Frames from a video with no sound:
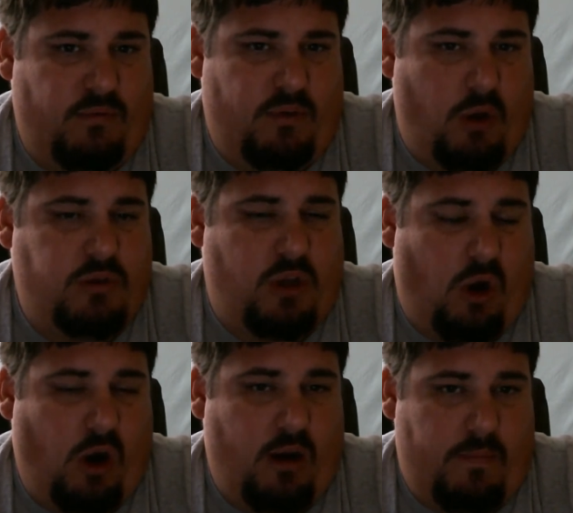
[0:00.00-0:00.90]
Coast
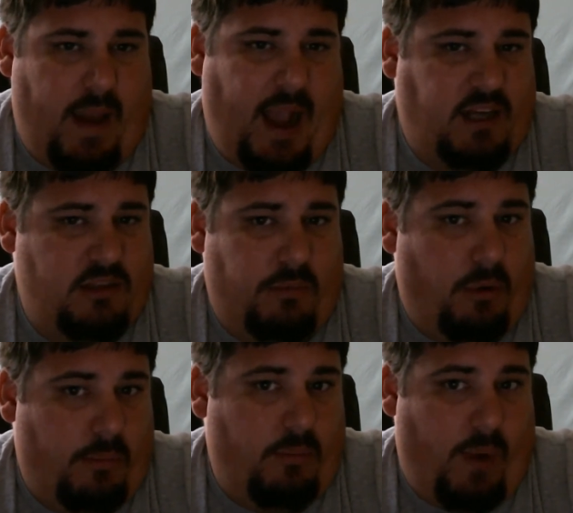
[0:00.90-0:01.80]
Guard
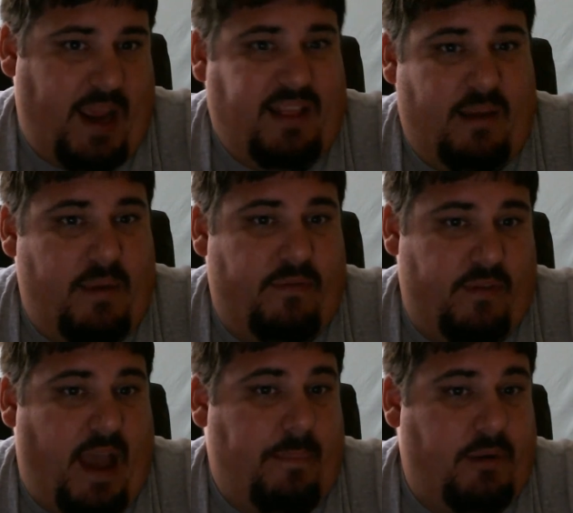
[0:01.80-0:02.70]
maximum weight limit for
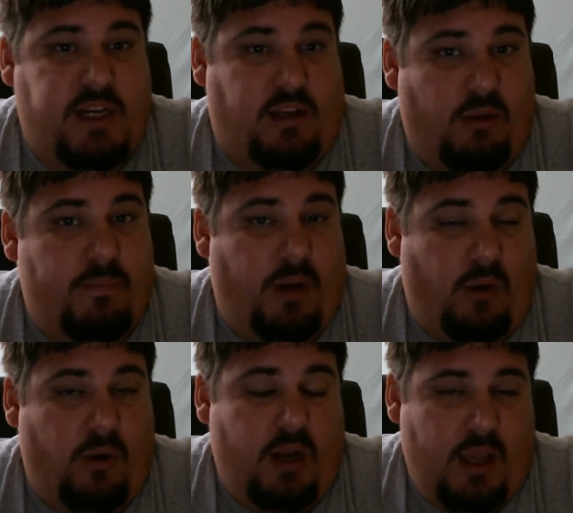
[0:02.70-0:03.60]
that particular
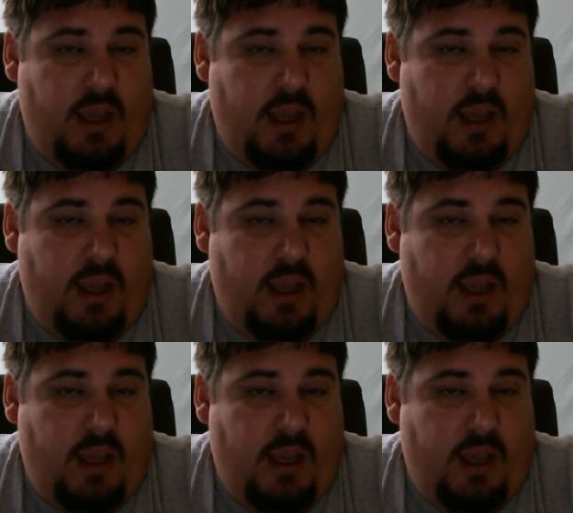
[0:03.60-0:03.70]
boat.